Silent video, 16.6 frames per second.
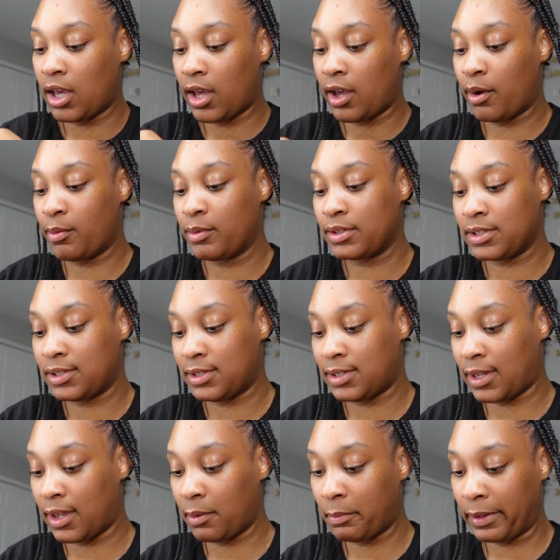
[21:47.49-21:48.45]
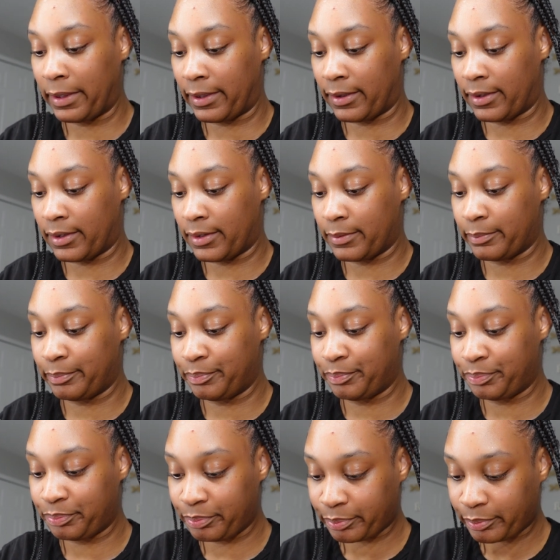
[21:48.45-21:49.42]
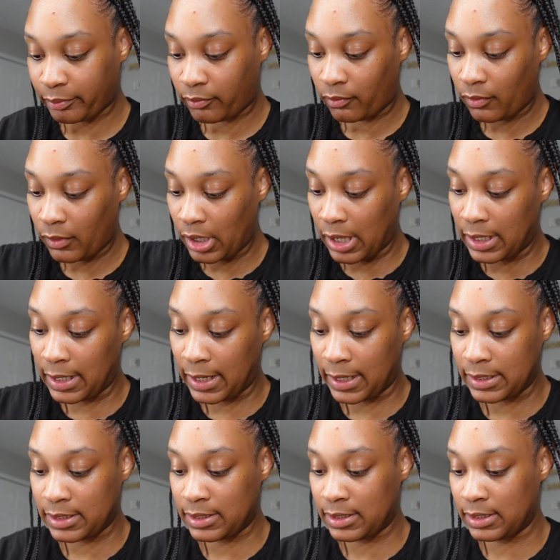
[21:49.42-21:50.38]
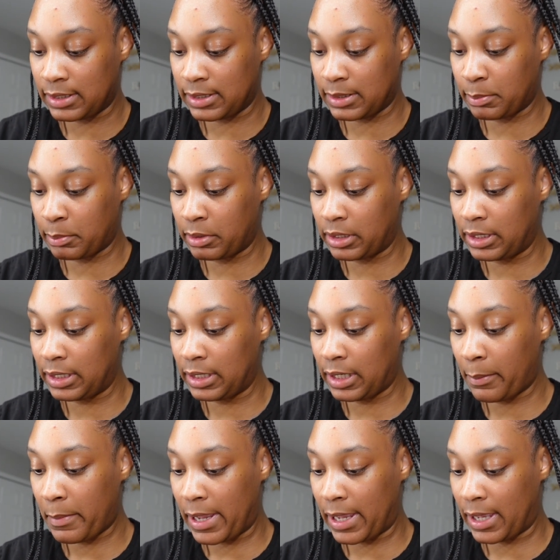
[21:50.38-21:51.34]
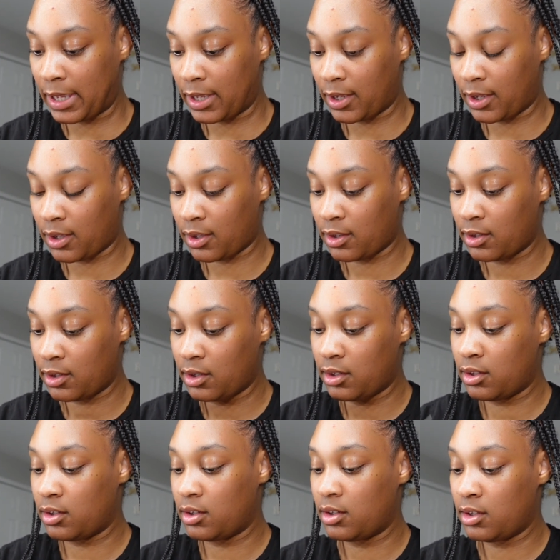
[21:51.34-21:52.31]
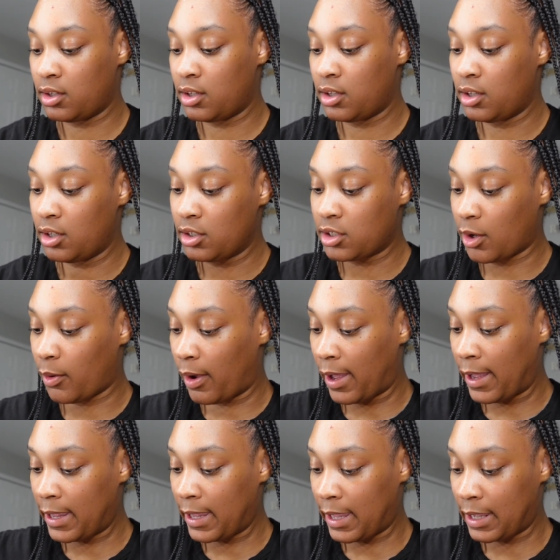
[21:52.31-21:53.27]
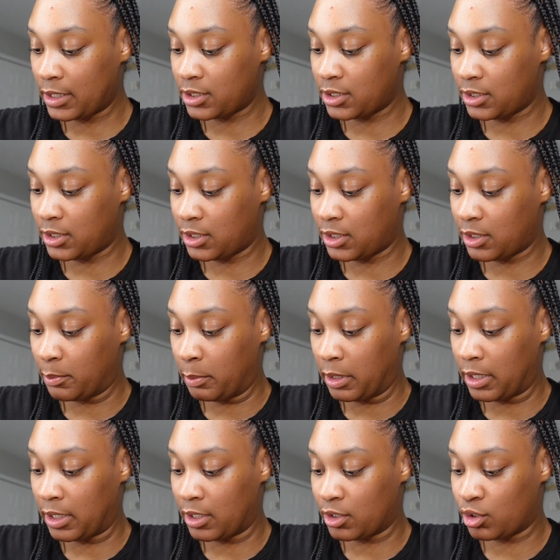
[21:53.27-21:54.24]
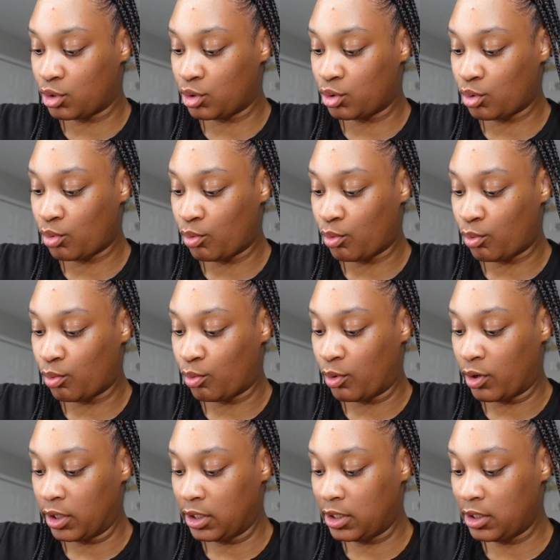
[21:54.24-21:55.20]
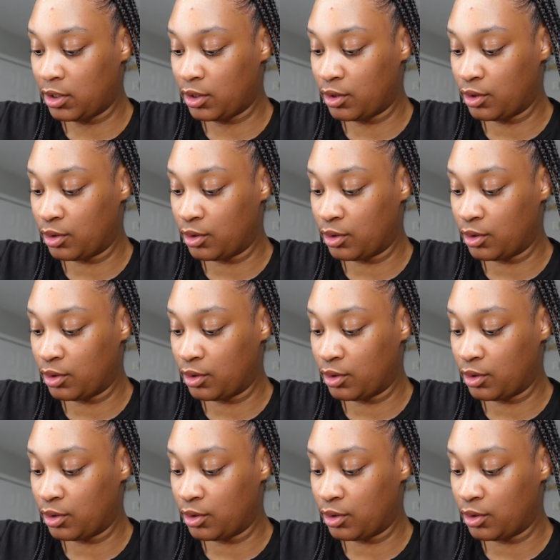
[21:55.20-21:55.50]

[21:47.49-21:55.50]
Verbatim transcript: I was not mad. Like, sis, put it in the bag. So I actually ended up paying twenty-five